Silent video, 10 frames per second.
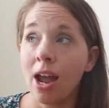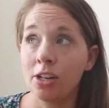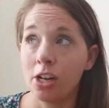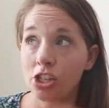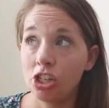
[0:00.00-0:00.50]

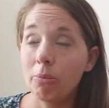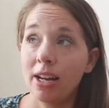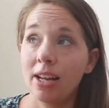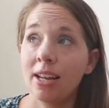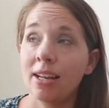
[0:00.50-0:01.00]
I, I should be
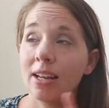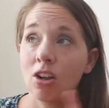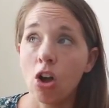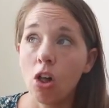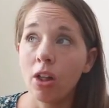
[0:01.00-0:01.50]
getting it a
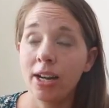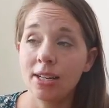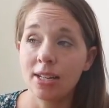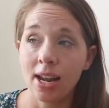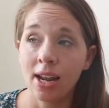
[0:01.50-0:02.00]
call any
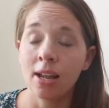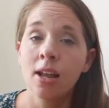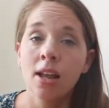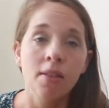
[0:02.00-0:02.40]
day